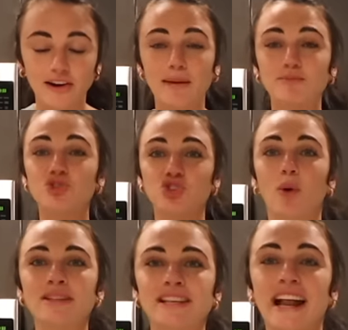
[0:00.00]
and I'm
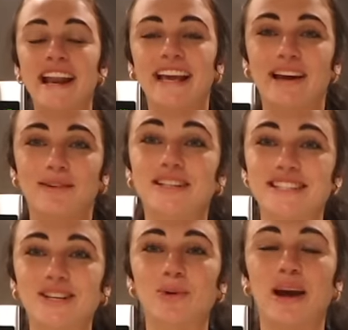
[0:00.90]
so excited. I can't wait to
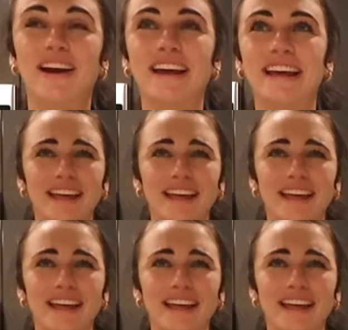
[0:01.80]
see her wear it.